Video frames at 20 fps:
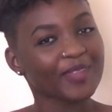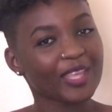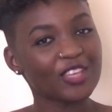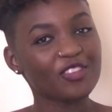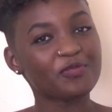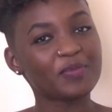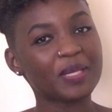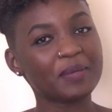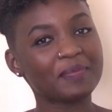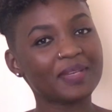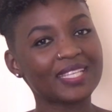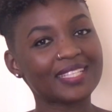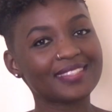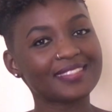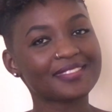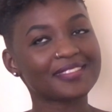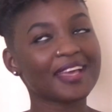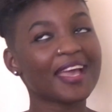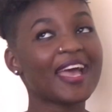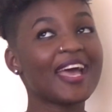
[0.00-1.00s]
You've been
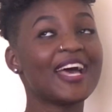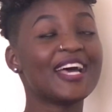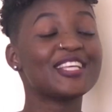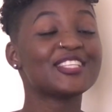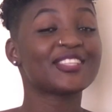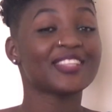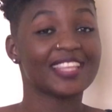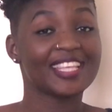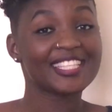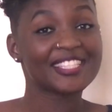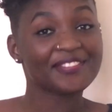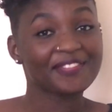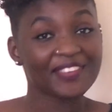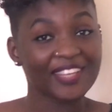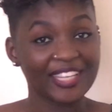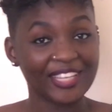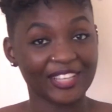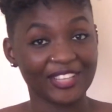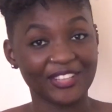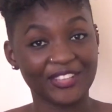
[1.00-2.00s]
missed. So this
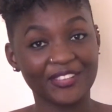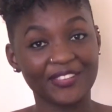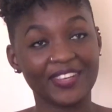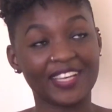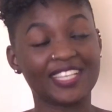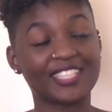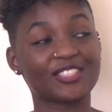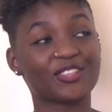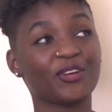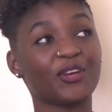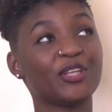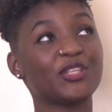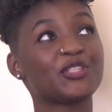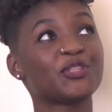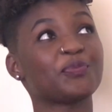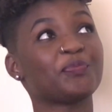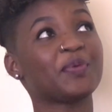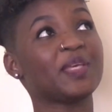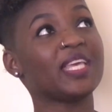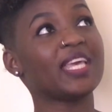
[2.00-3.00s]
video is going
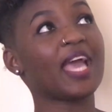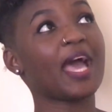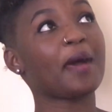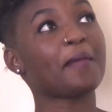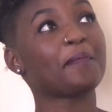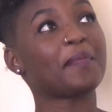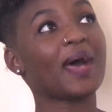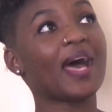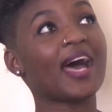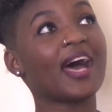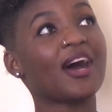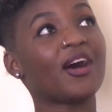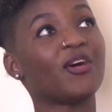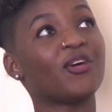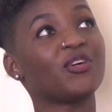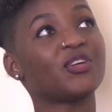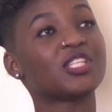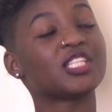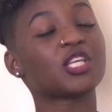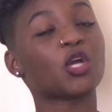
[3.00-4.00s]
to be
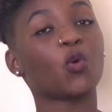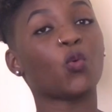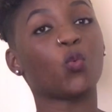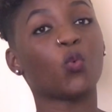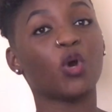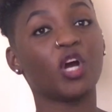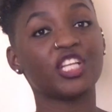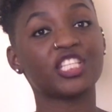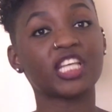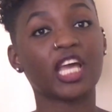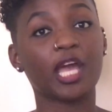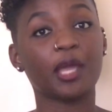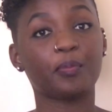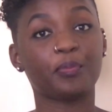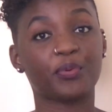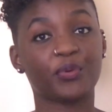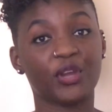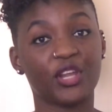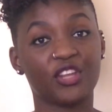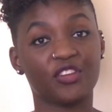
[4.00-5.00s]
about what I
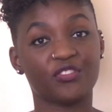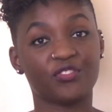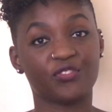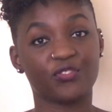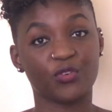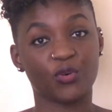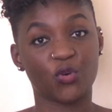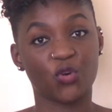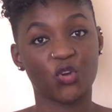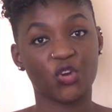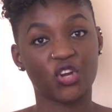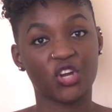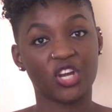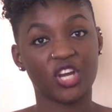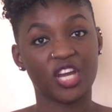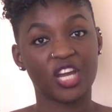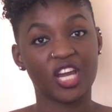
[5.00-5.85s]
prayed for